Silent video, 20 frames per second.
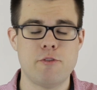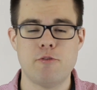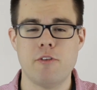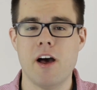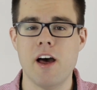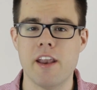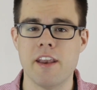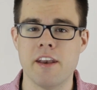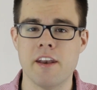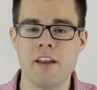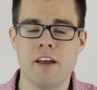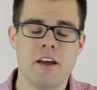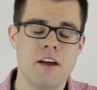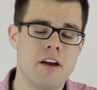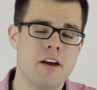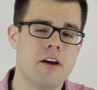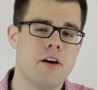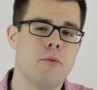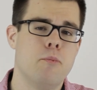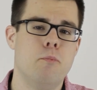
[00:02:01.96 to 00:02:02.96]
fun.
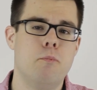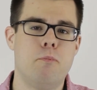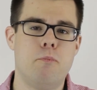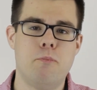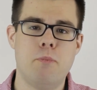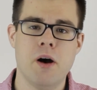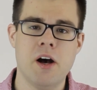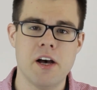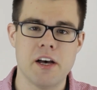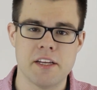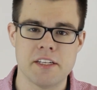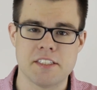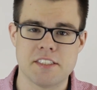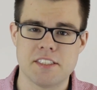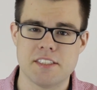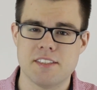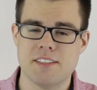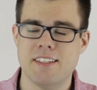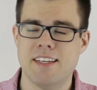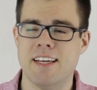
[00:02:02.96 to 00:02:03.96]

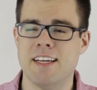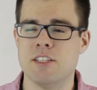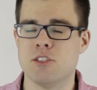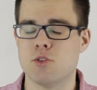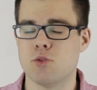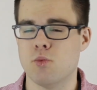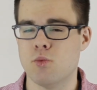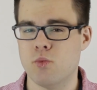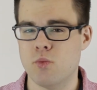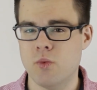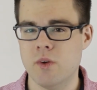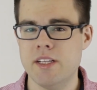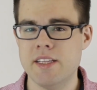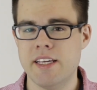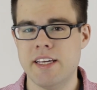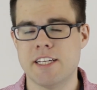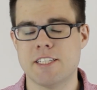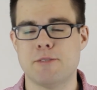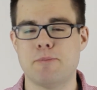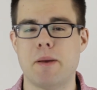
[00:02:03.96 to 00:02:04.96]
But it's
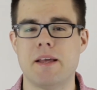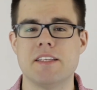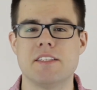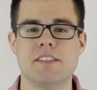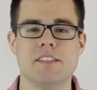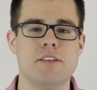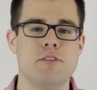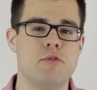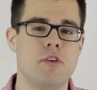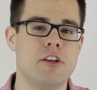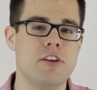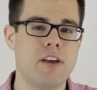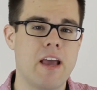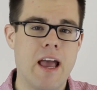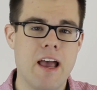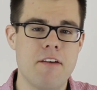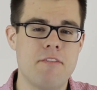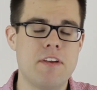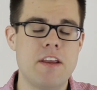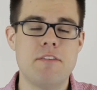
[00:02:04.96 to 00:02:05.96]
really expensive and you
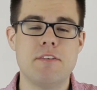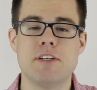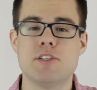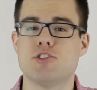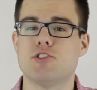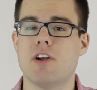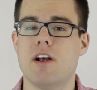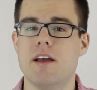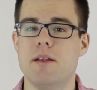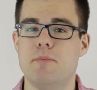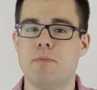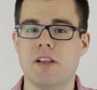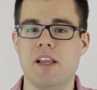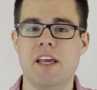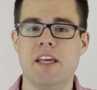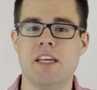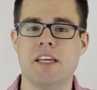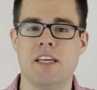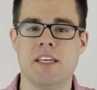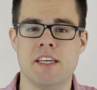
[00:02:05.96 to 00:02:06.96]
haven't even tried
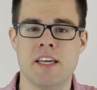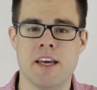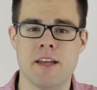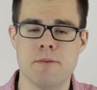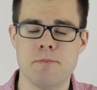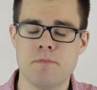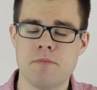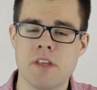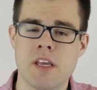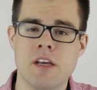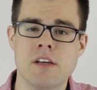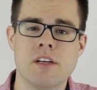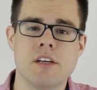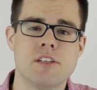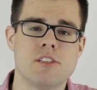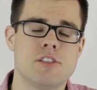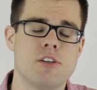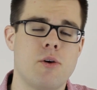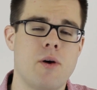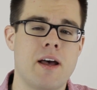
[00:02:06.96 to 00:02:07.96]
playing it yet.
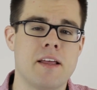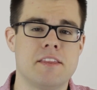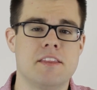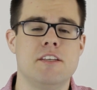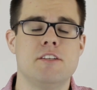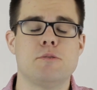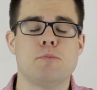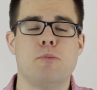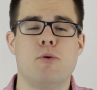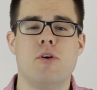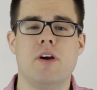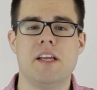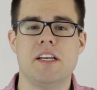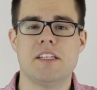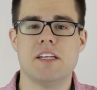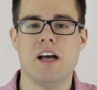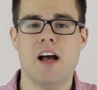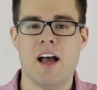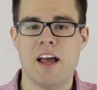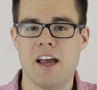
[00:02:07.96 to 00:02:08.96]
So at this
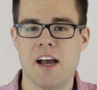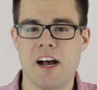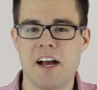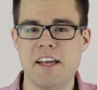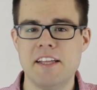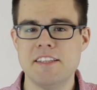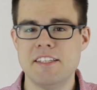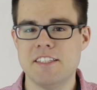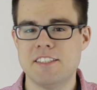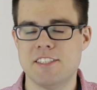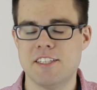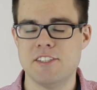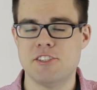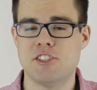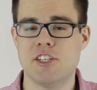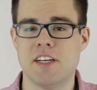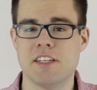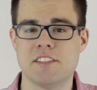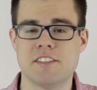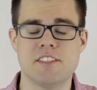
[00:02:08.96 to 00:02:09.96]
point, I highly
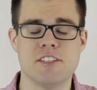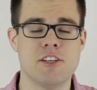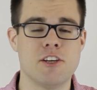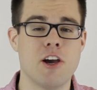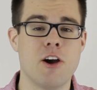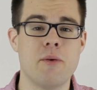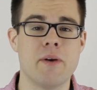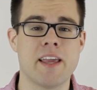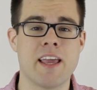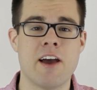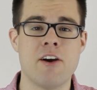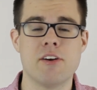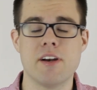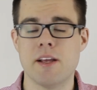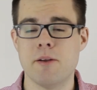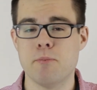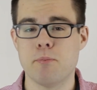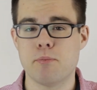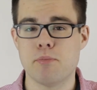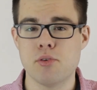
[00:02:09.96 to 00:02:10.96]
suggest going out
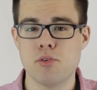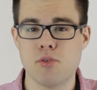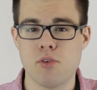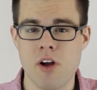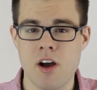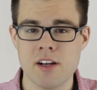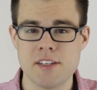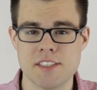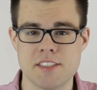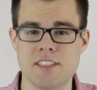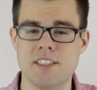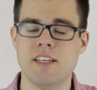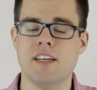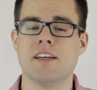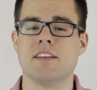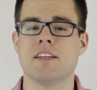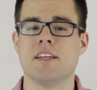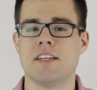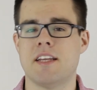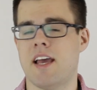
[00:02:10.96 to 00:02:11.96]
and
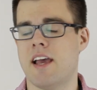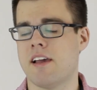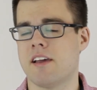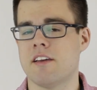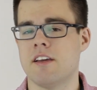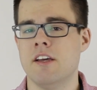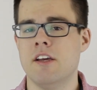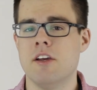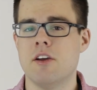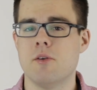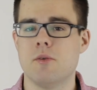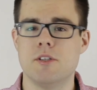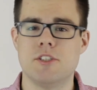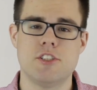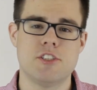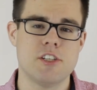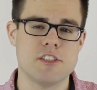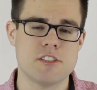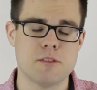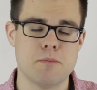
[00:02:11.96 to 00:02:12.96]
proxying the deck,
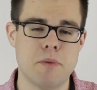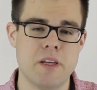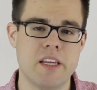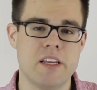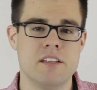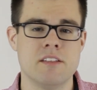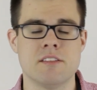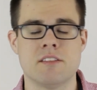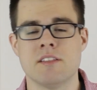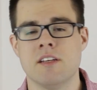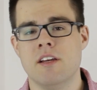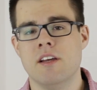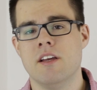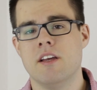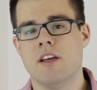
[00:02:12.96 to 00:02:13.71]
which just means